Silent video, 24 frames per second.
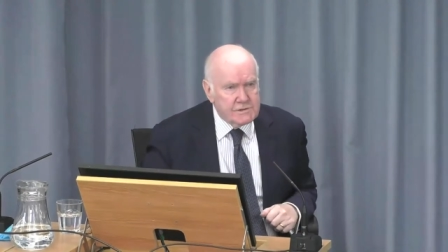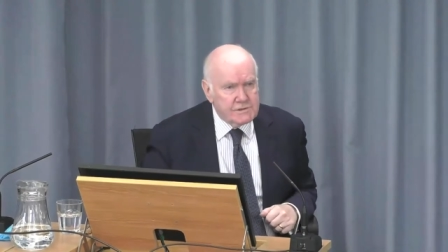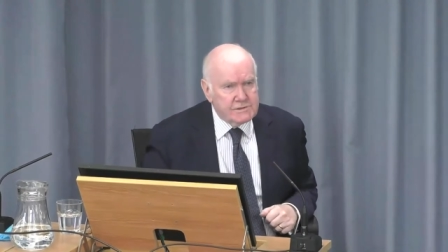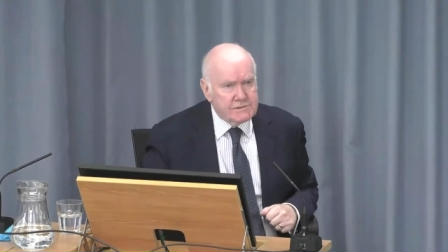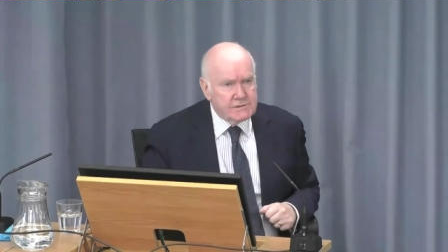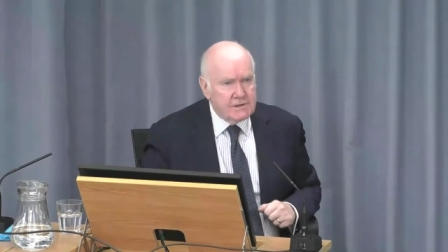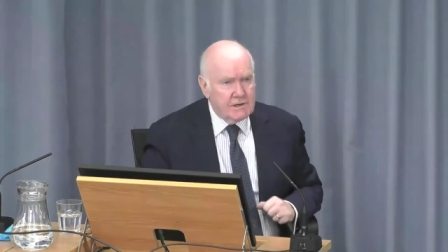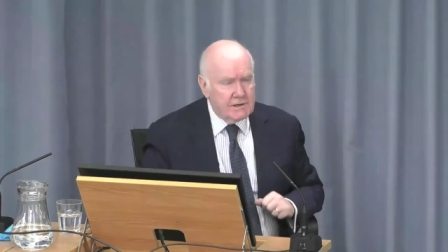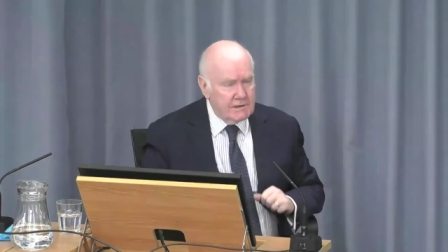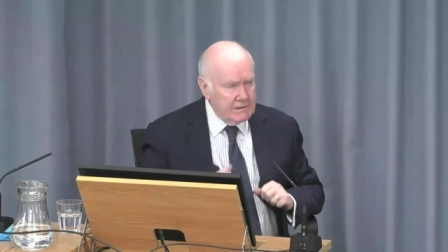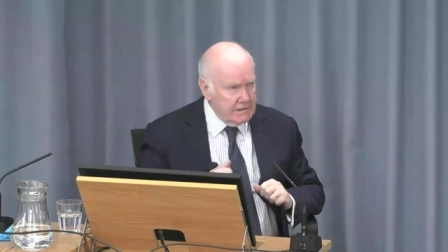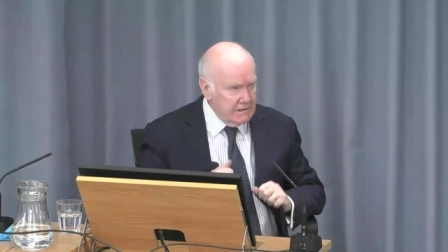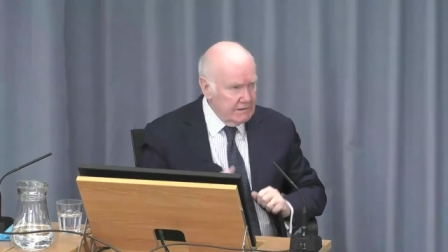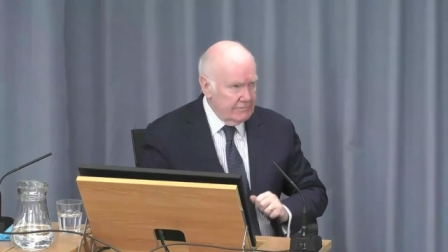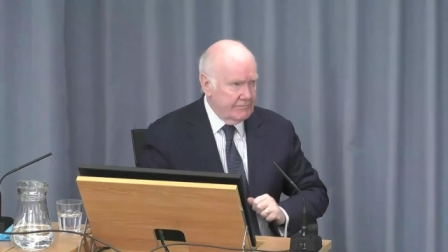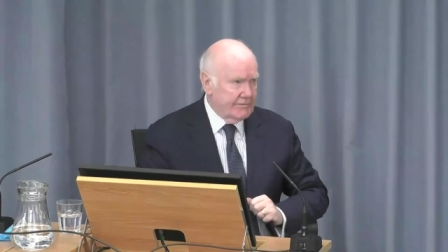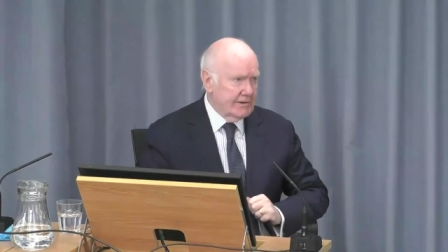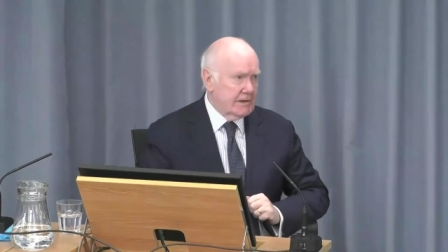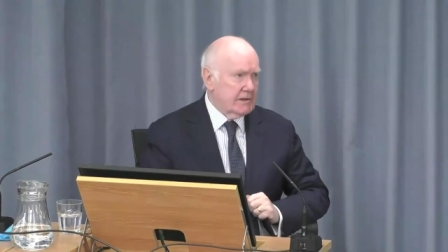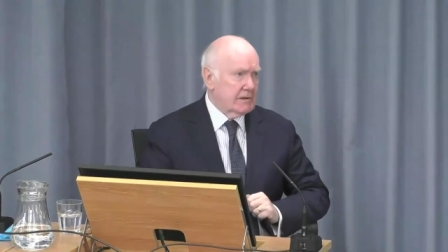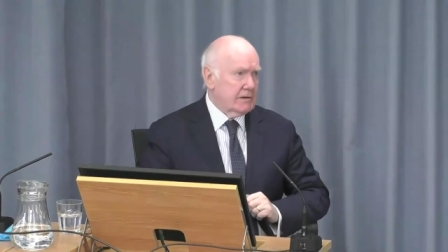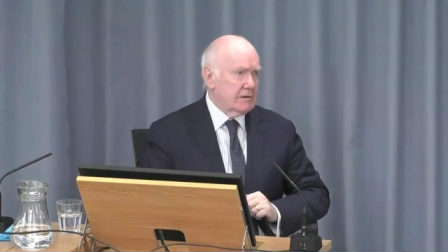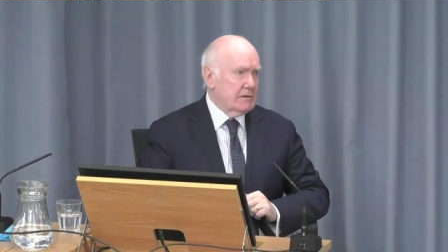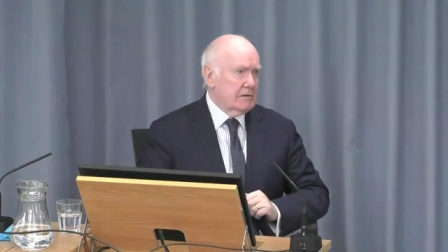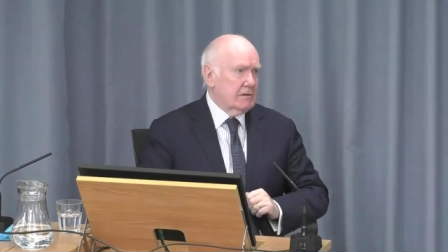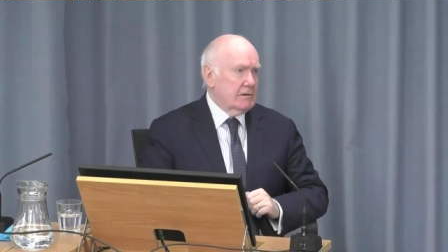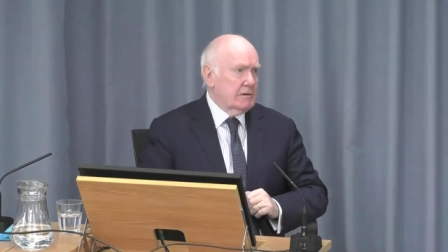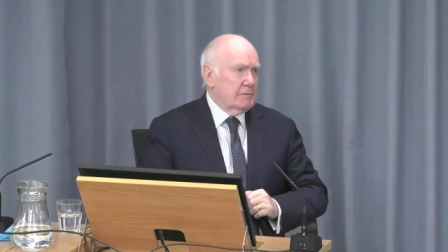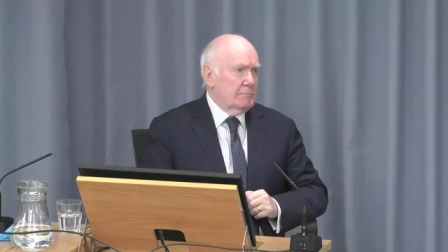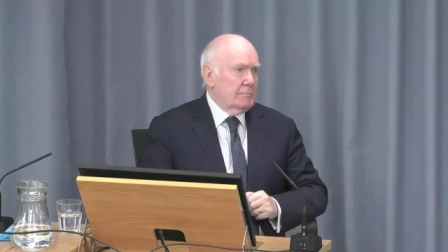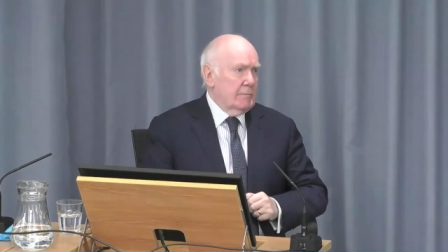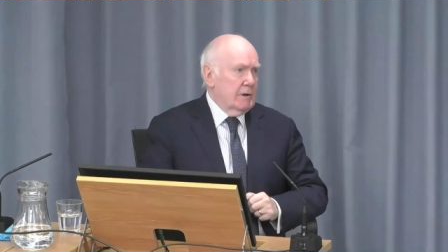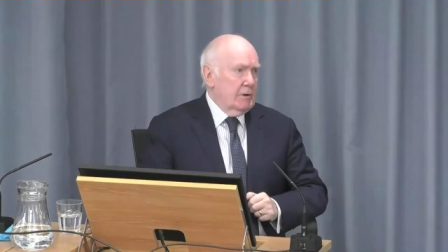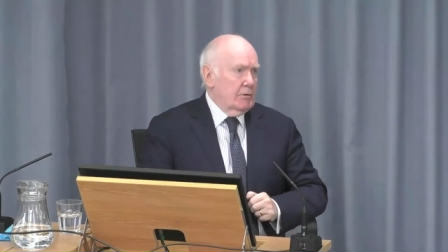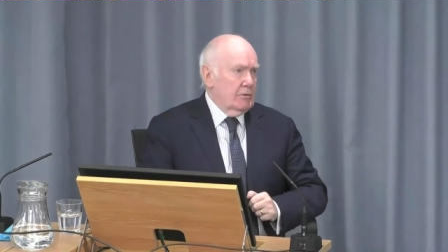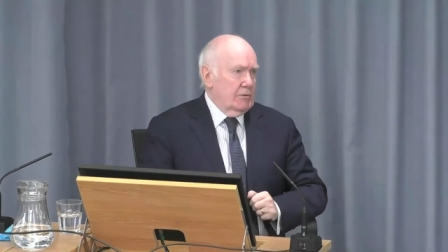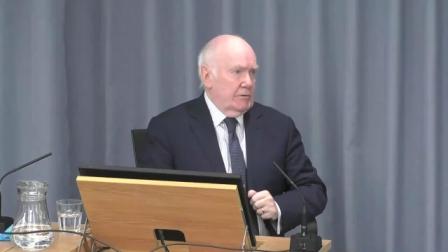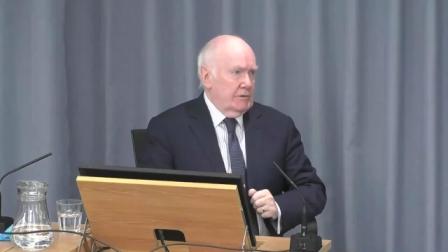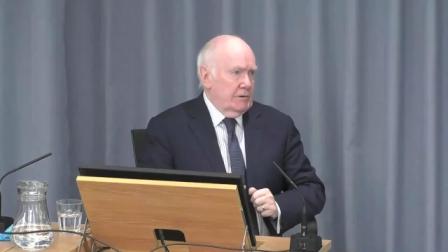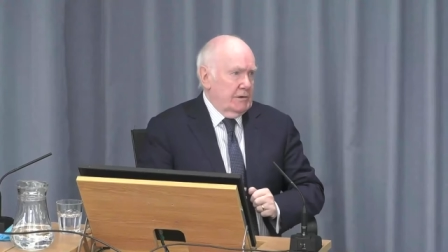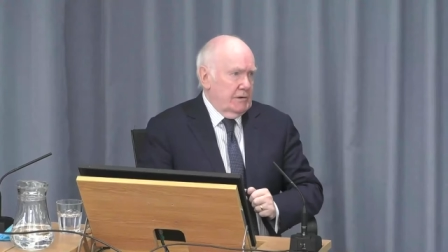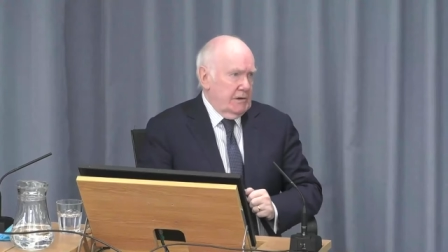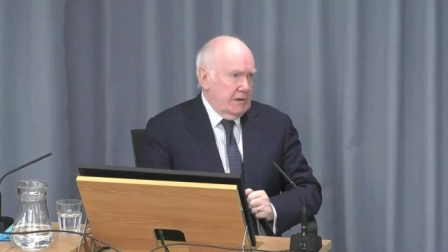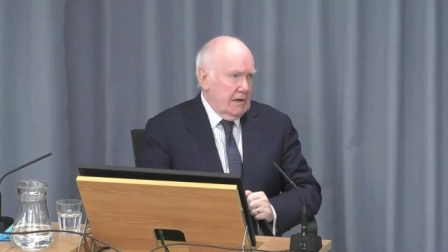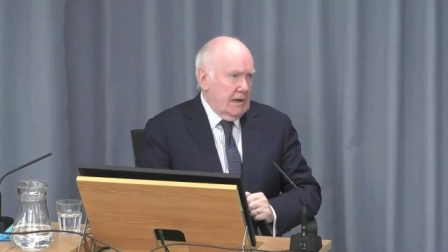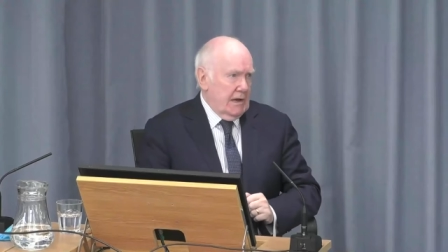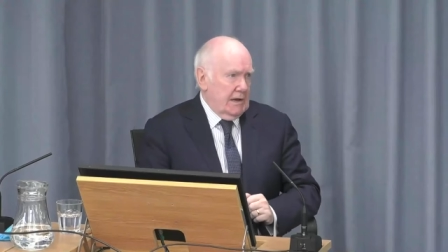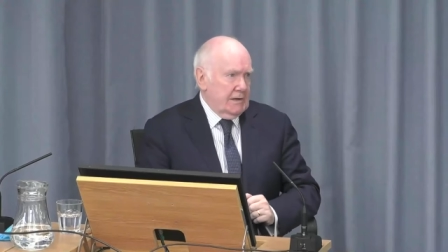was a significant amount,
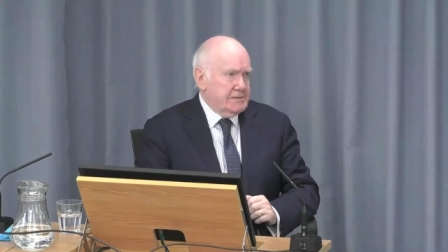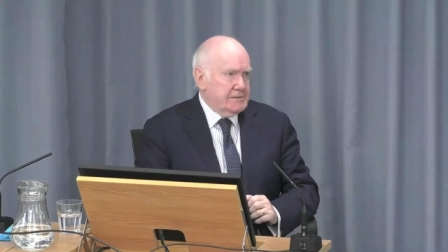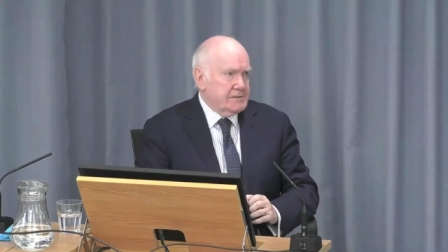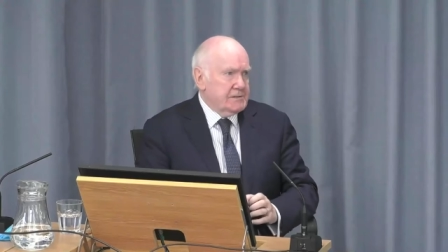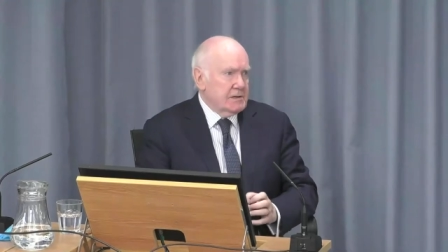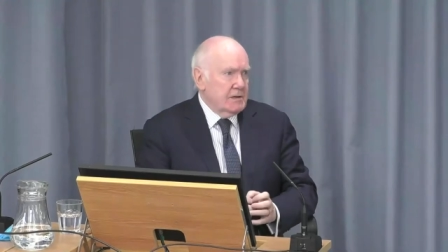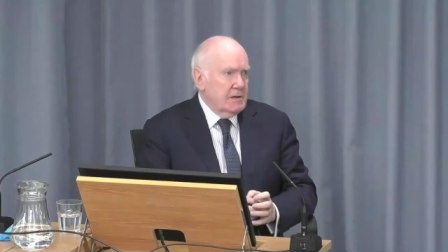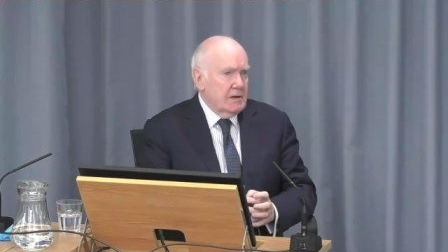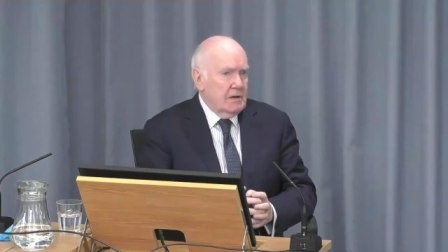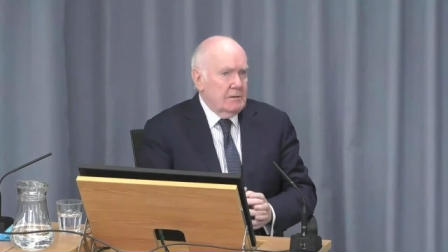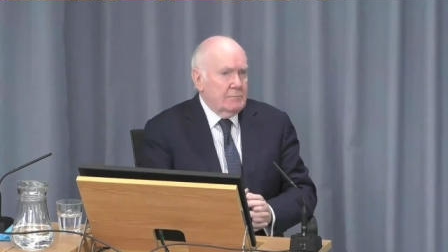yes.